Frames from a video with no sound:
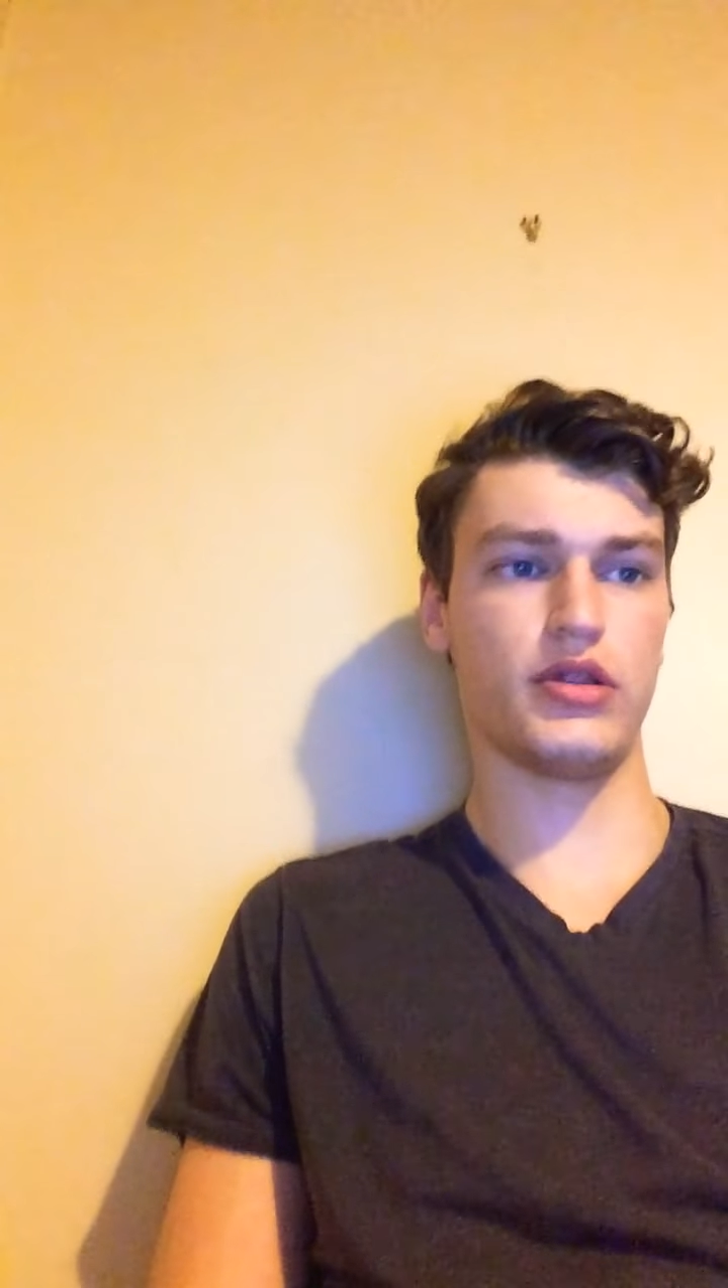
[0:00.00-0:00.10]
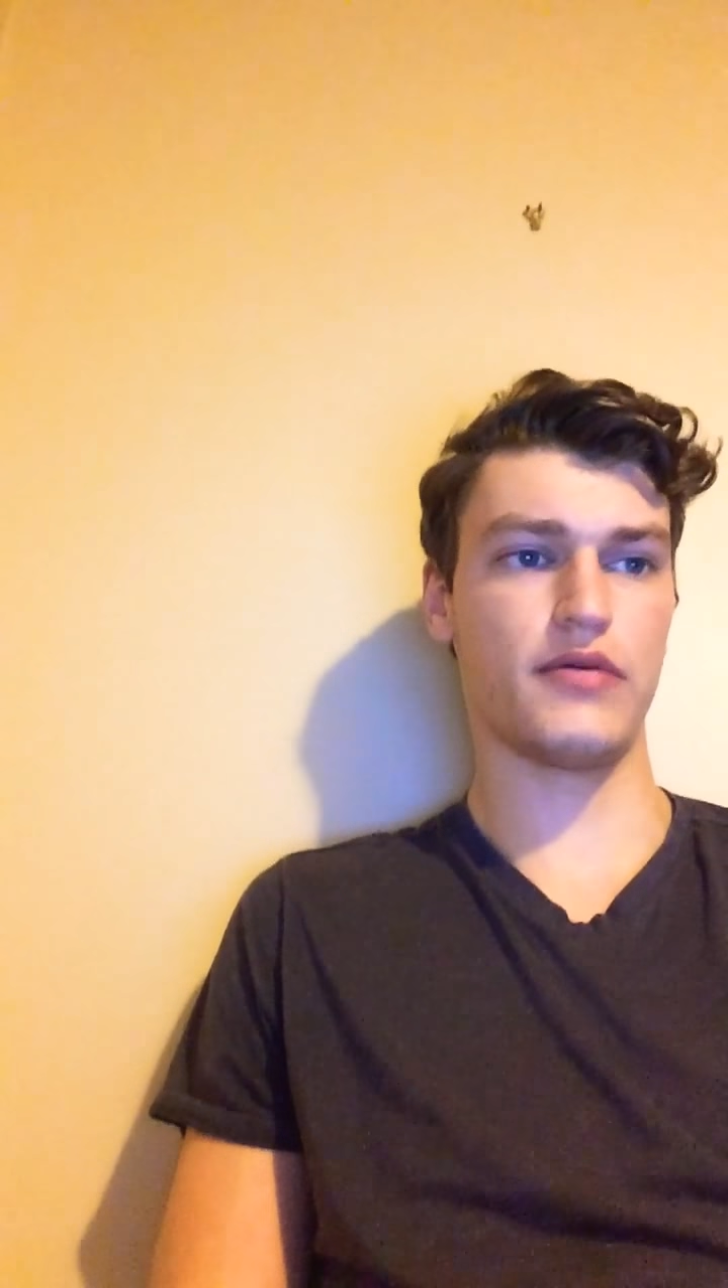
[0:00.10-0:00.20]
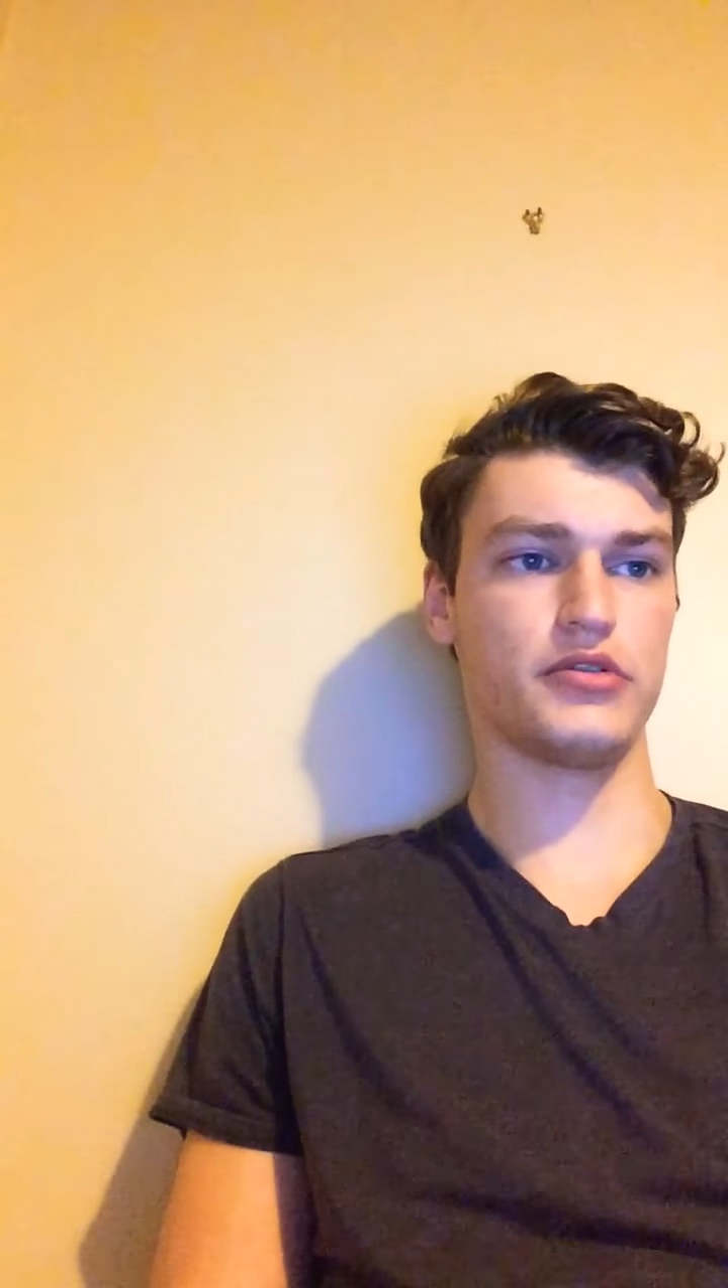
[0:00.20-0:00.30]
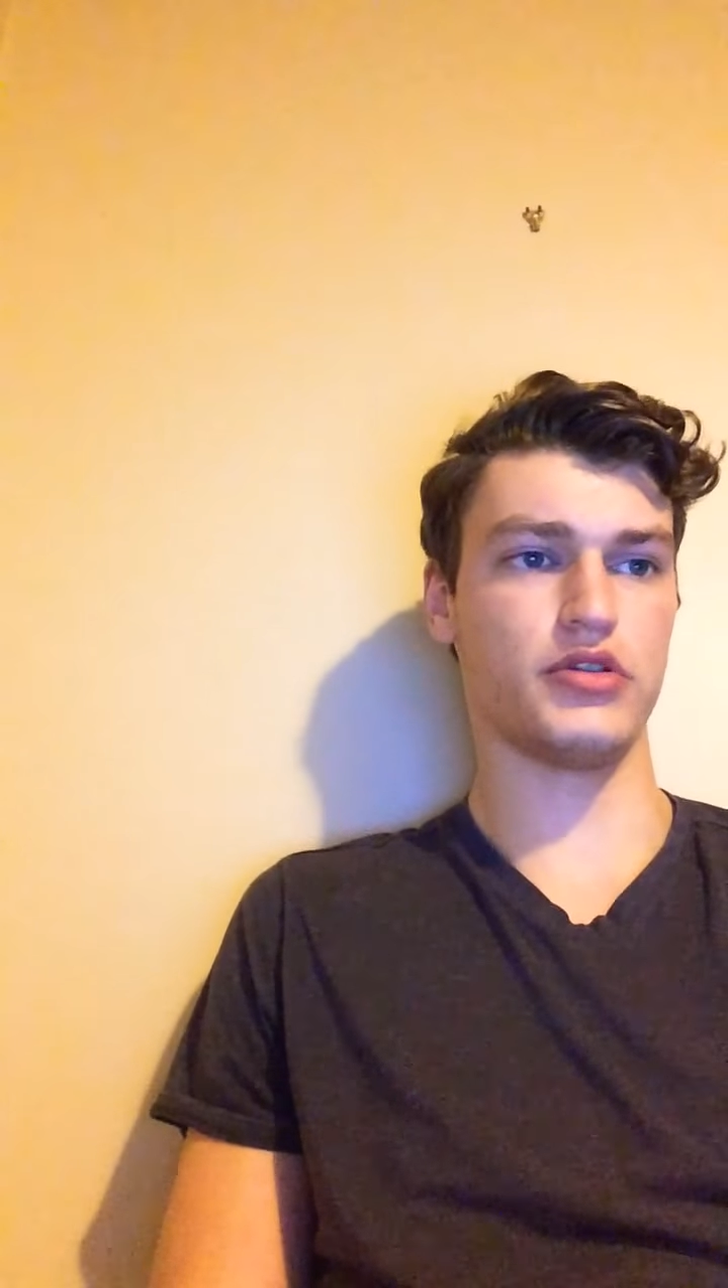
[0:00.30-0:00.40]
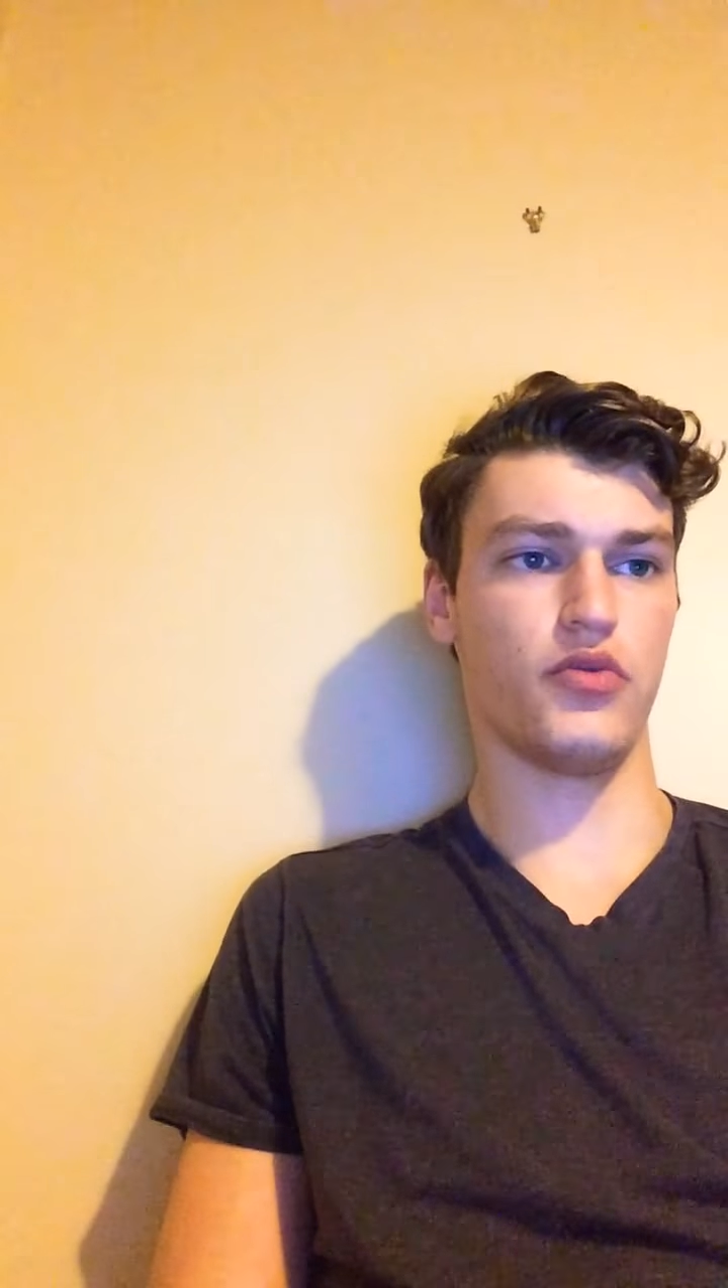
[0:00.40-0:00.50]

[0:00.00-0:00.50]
levels in the